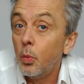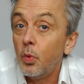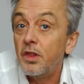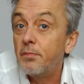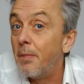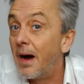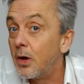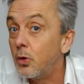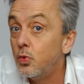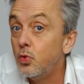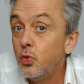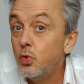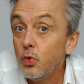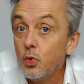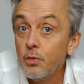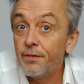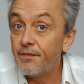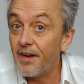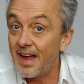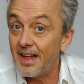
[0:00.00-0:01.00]
with my
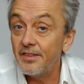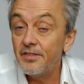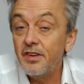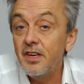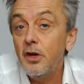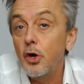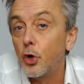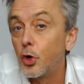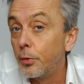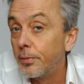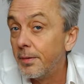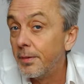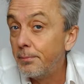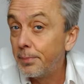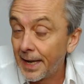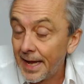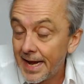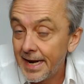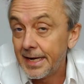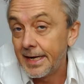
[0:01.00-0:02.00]
ooh fancy urban
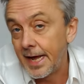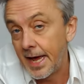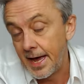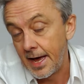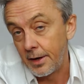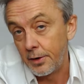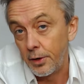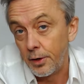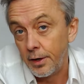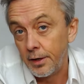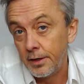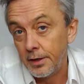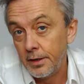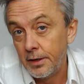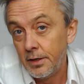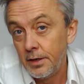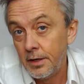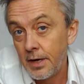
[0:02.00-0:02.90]
planning hat on.